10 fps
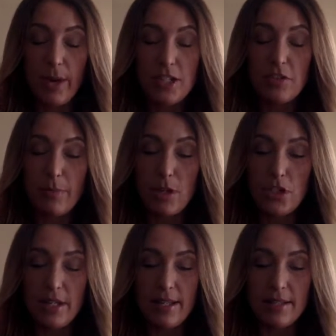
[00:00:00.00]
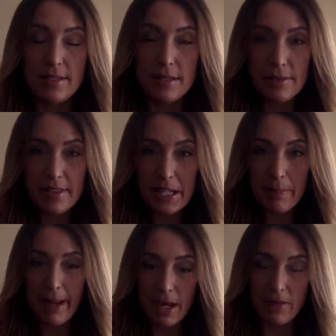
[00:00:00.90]
range of motion is think
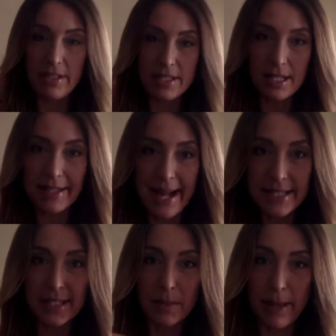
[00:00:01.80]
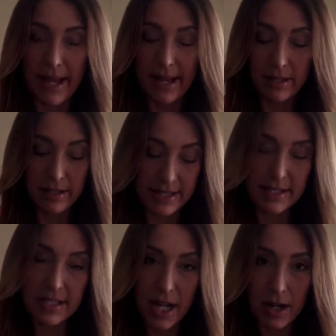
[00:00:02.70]
about this elastic band that's
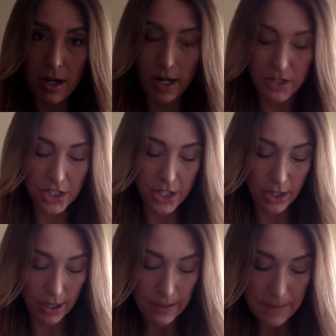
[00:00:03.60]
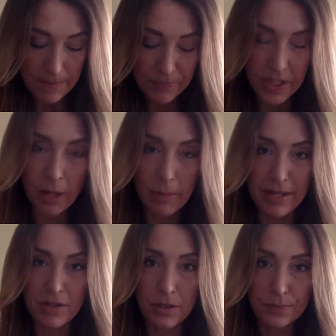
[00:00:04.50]
stuck onto your
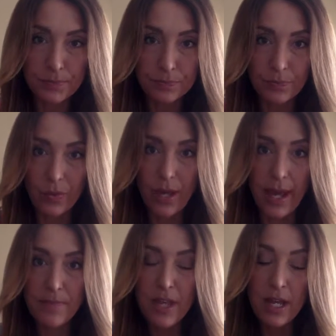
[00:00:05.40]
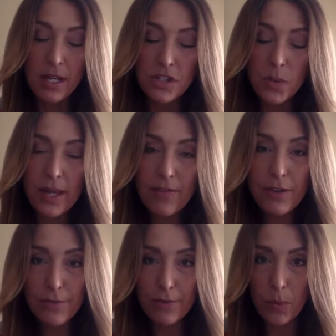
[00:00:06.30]
muscle. Okay, so if
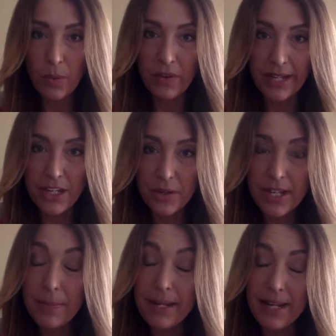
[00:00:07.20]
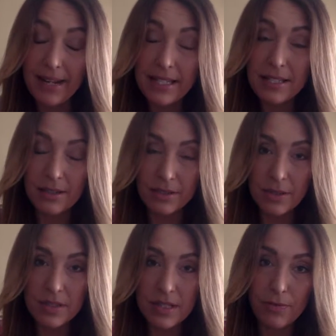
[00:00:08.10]
you're foam rolling it and you're keeping it nice and
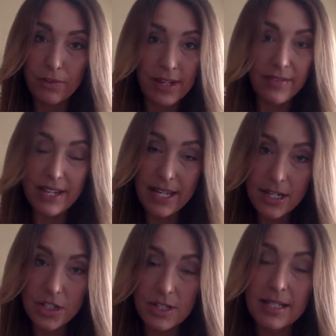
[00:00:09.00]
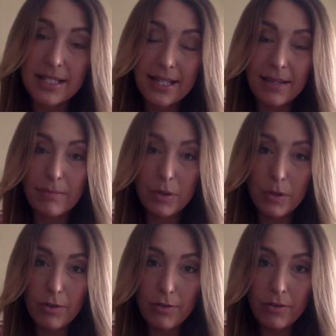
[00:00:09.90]
loose and free of adhesions, it's going to
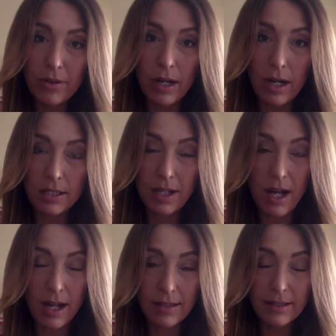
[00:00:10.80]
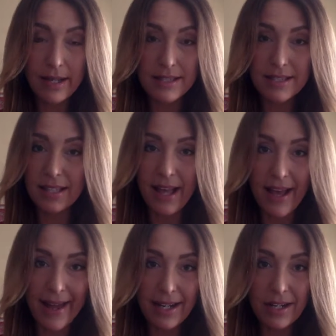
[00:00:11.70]
move along and
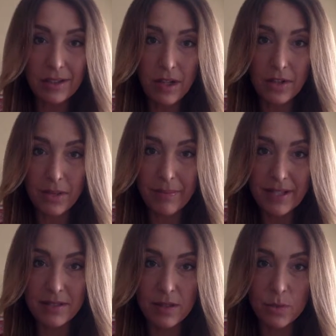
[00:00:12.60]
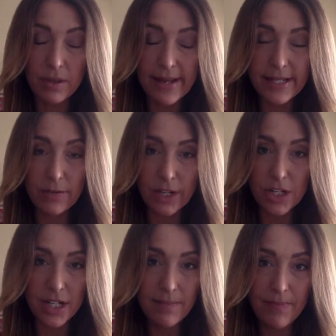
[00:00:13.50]
slide along your muscles with less
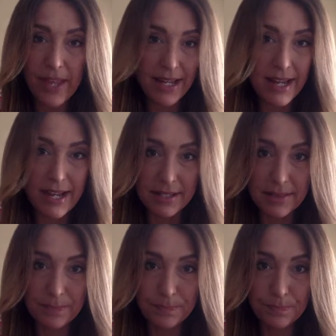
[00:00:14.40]
friction and ease.